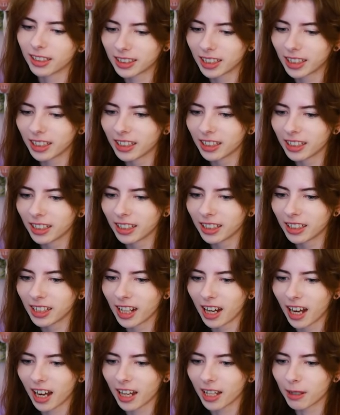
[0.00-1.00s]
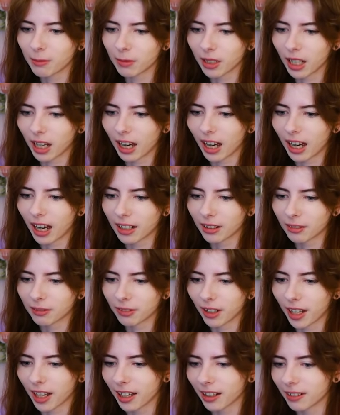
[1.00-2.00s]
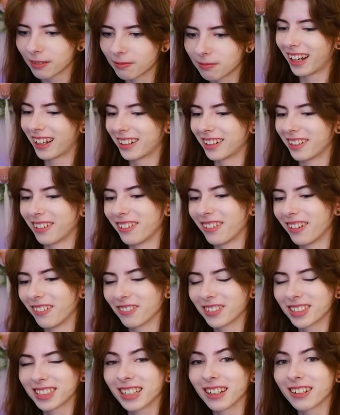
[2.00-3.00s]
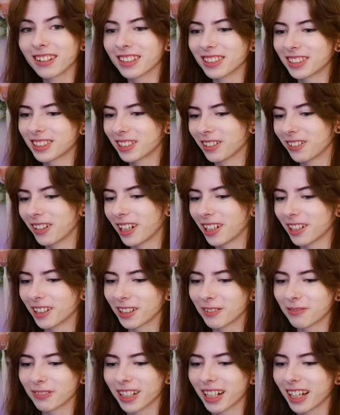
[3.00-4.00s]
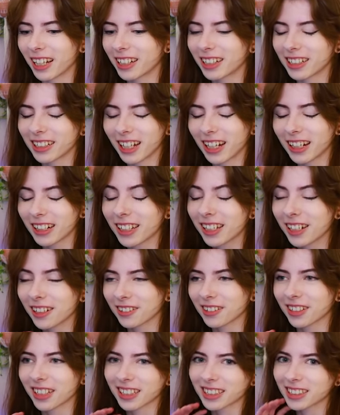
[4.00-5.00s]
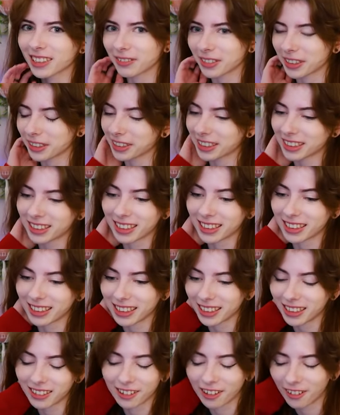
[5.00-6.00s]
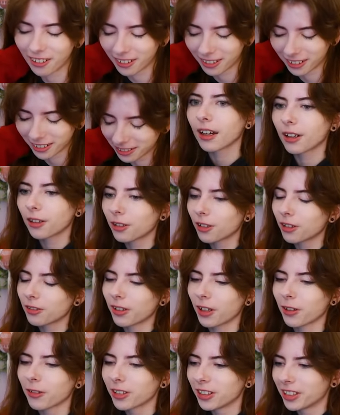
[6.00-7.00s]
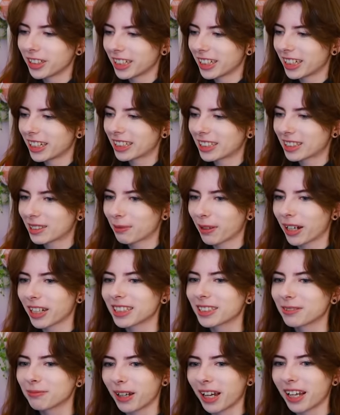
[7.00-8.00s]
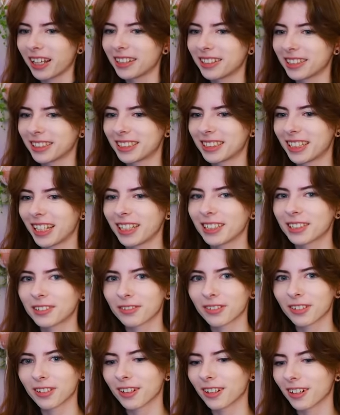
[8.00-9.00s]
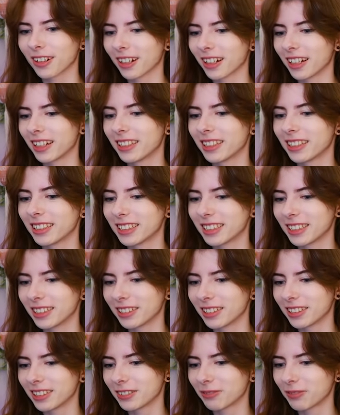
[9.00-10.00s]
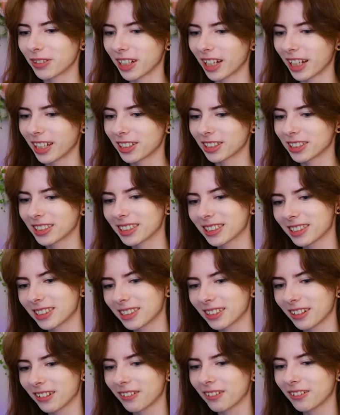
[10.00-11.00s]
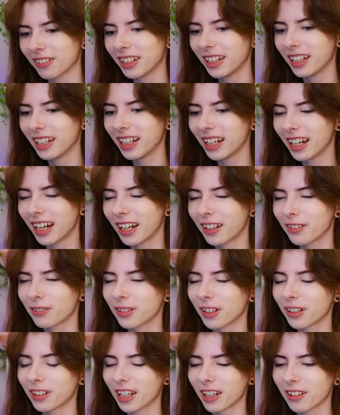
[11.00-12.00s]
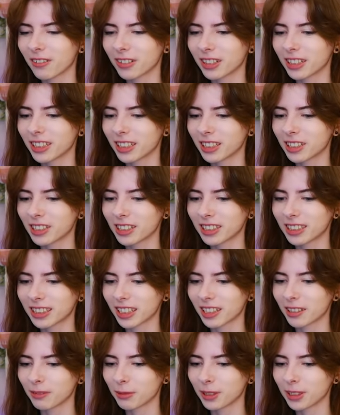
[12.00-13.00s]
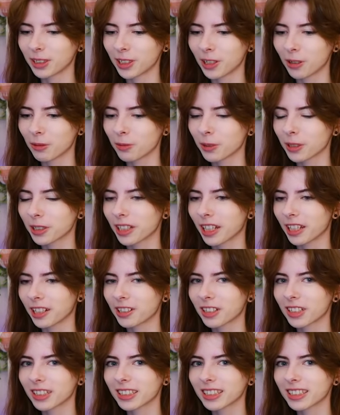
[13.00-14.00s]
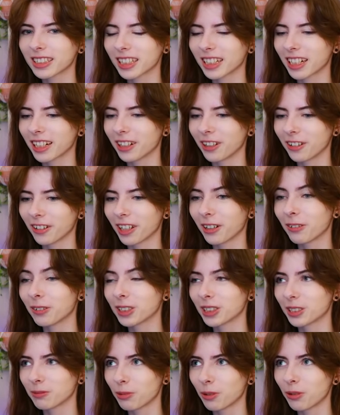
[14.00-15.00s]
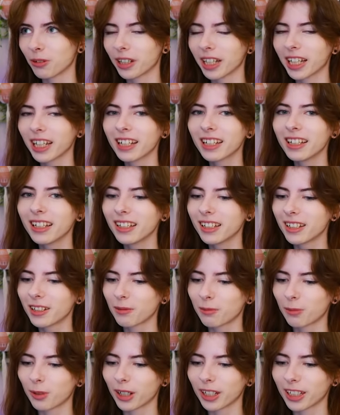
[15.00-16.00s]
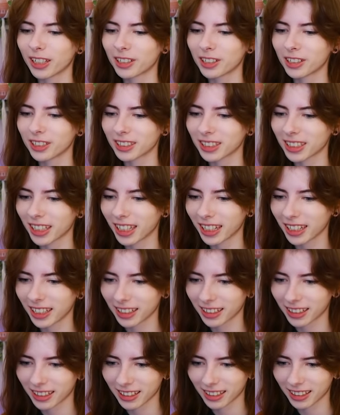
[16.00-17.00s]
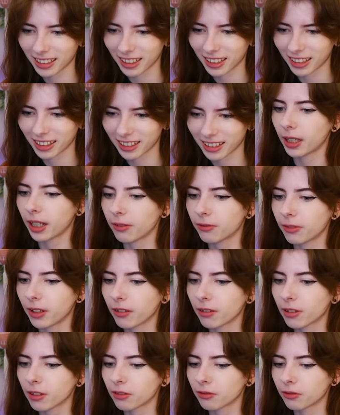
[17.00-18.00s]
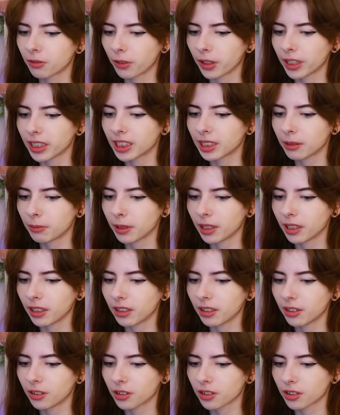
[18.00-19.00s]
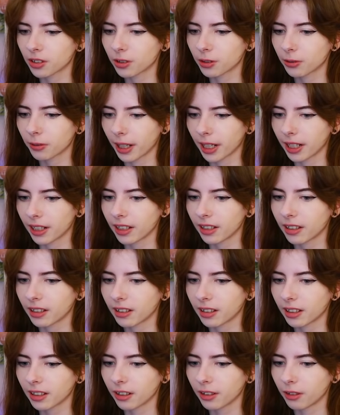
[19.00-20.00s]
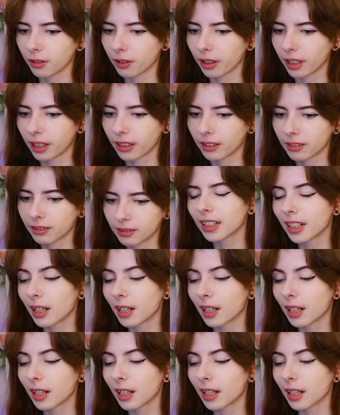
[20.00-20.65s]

Cindy, I am not a fan. I know I'm sounding so angry, but I could not care less about Cindy at all. I don't know if I really expressed my distaste for her in the series, but I just don't. I found everything she said to be so pretentious, and I know that was the point, but she's like, I found her voice to be just grating and annoying.